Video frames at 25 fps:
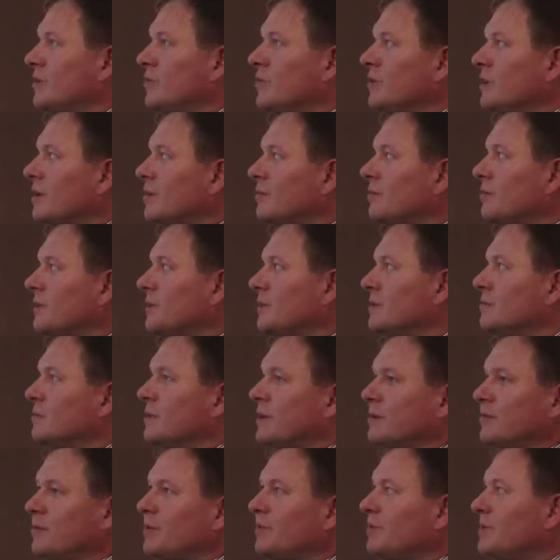new companies
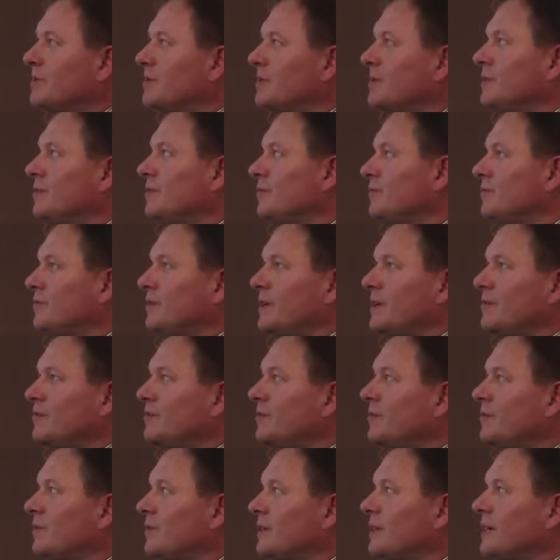maybe within
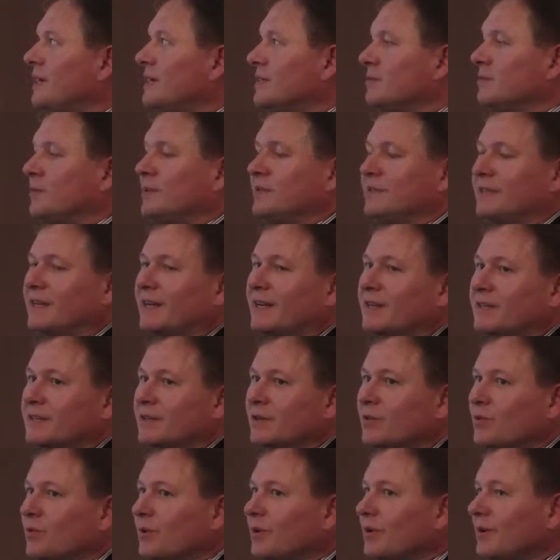3-4 days, but there is
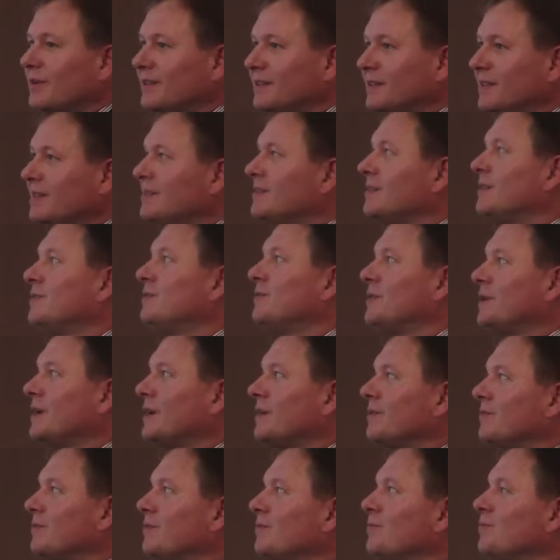no guarantee that we
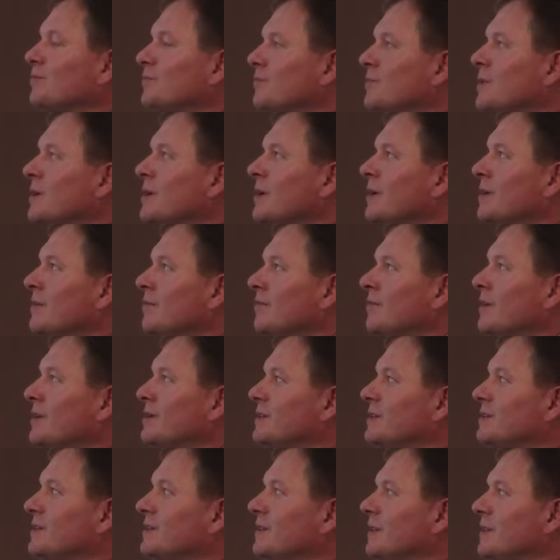can
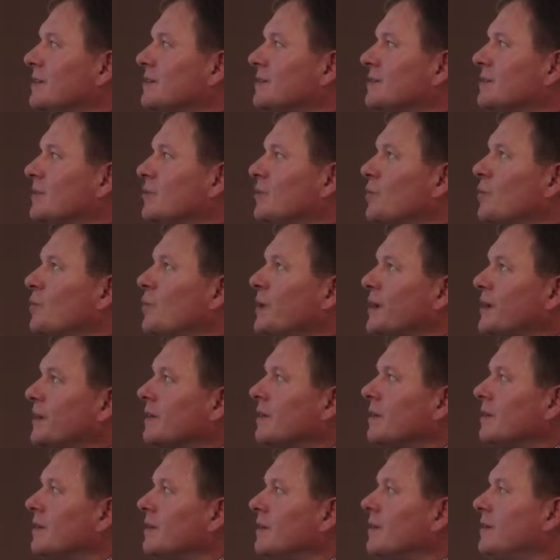register so
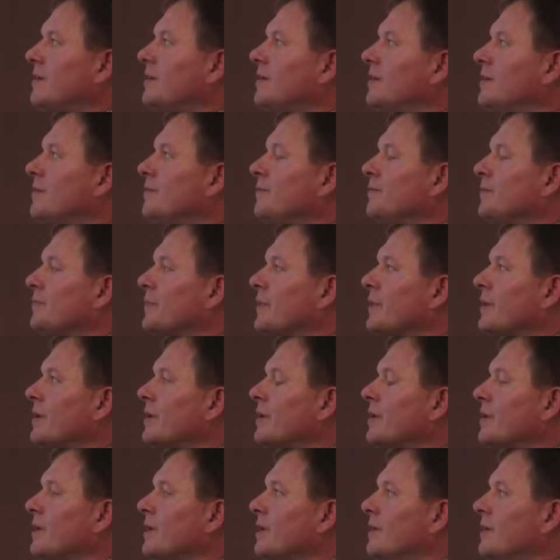quickly
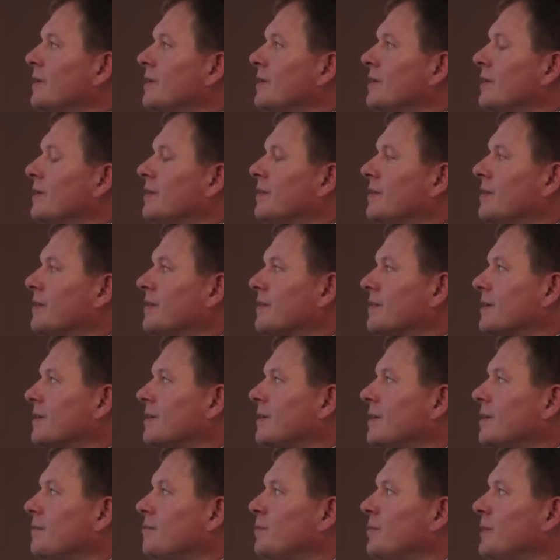the
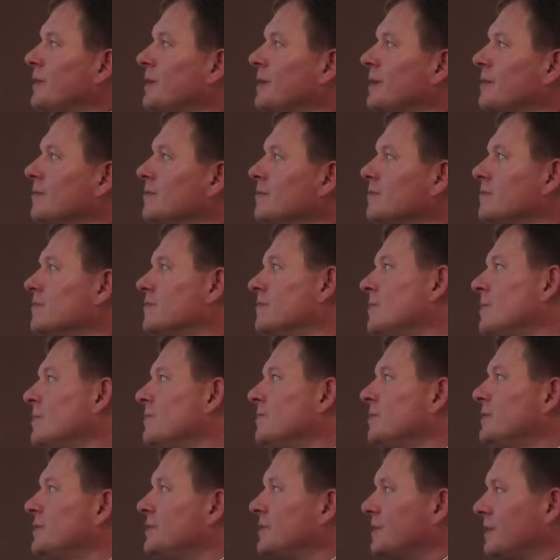company.
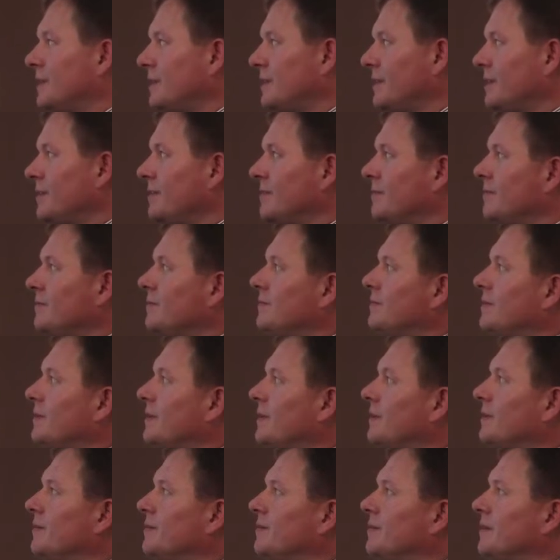Officially,
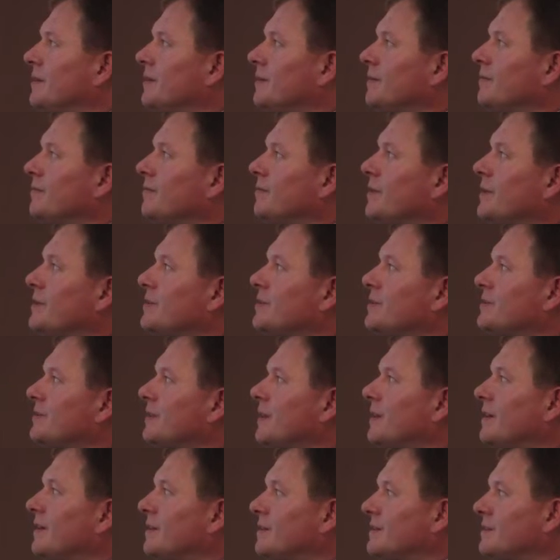the
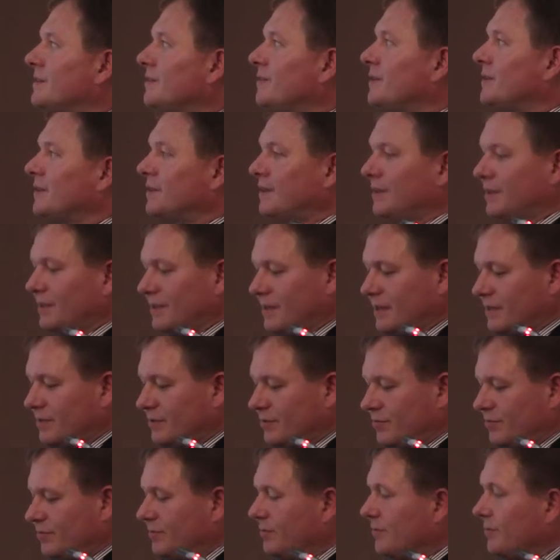registrar has 17
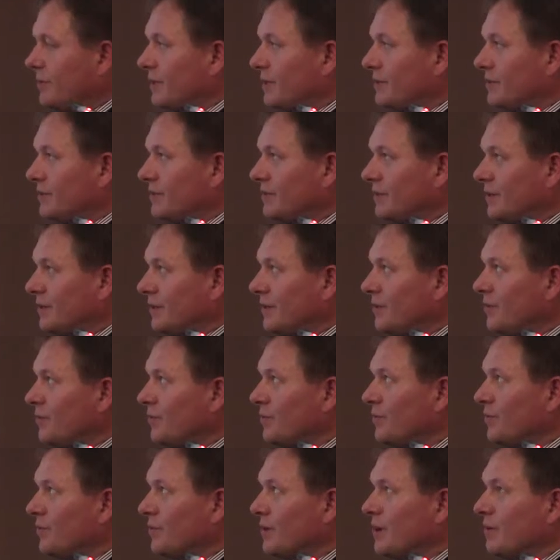days to register a
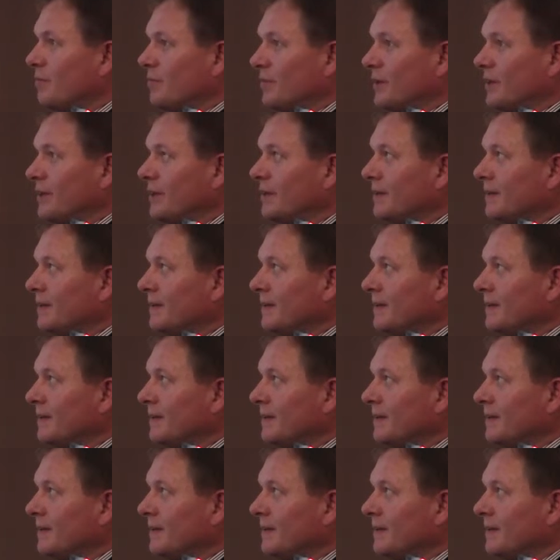new company.